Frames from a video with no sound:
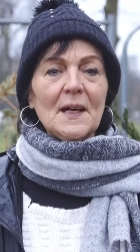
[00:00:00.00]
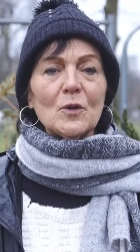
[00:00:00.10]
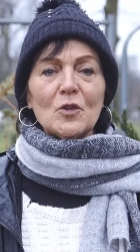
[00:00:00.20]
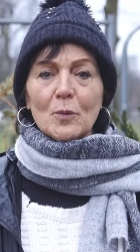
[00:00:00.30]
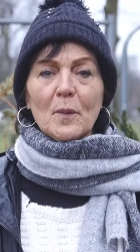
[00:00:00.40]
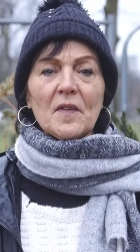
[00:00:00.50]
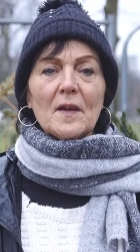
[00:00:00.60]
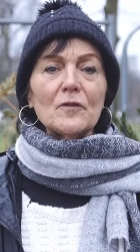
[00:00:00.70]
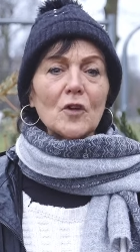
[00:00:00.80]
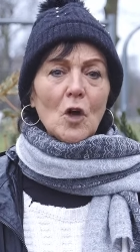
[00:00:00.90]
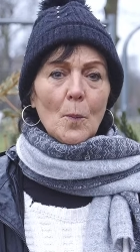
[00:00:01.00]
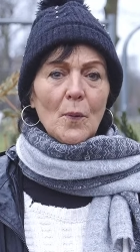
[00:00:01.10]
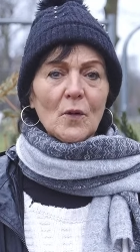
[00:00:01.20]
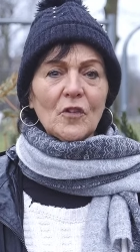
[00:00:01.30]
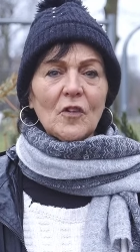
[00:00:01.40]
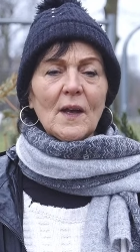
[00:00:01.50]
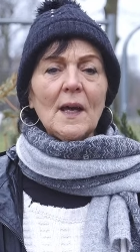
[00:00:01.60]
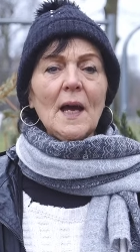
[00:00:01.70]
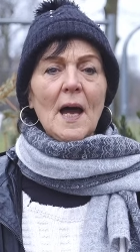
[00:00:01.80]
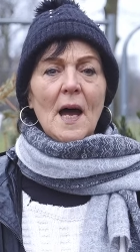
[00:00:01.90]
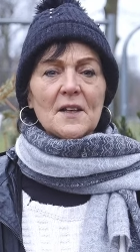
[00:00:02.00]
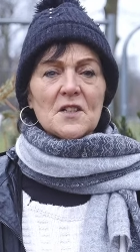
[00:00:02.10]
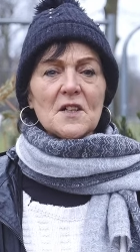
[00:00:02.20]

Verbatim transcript: which will be sent for composting and